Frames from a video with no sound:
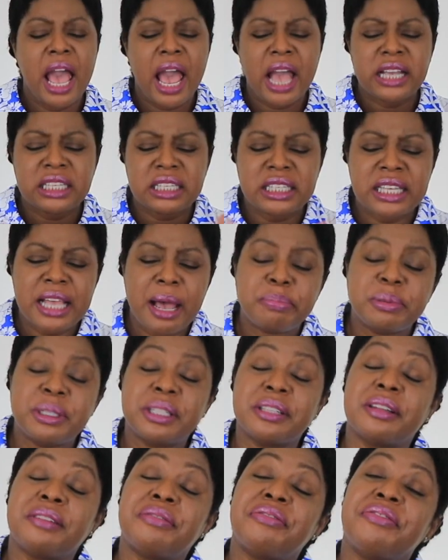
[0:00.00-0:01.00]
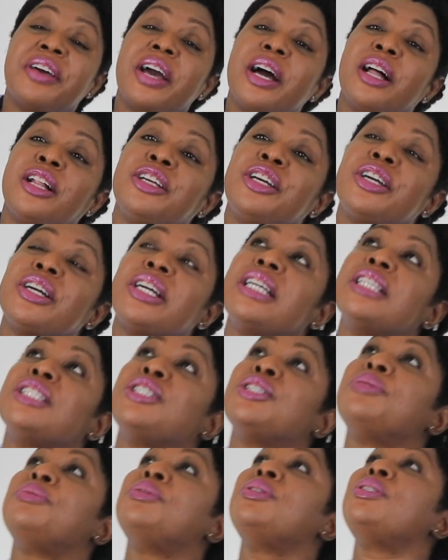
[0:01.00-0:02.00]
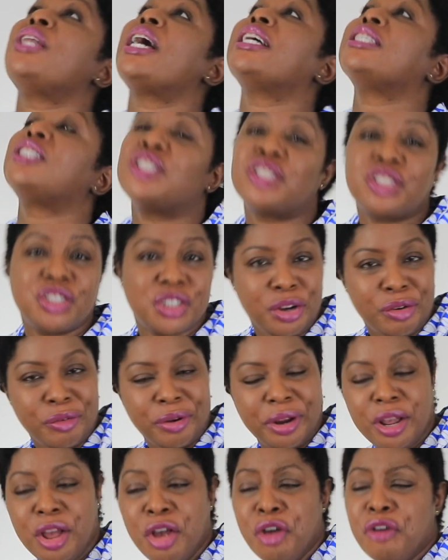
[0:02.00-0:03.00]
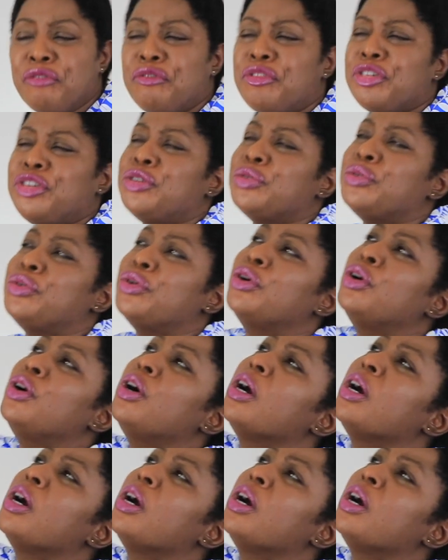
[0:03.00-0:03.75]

Accept that failure is necessary for you to